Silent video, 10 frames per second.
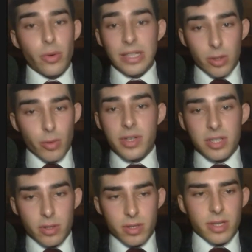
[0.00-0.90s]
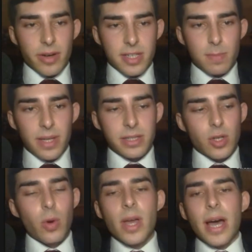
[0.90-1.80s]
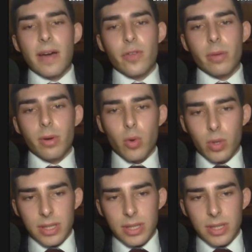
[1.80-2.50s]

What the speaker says: Natural resources are explained. So have you ever looked?